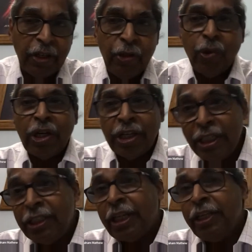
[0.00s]
You
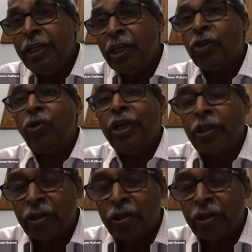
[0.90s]
create an electronic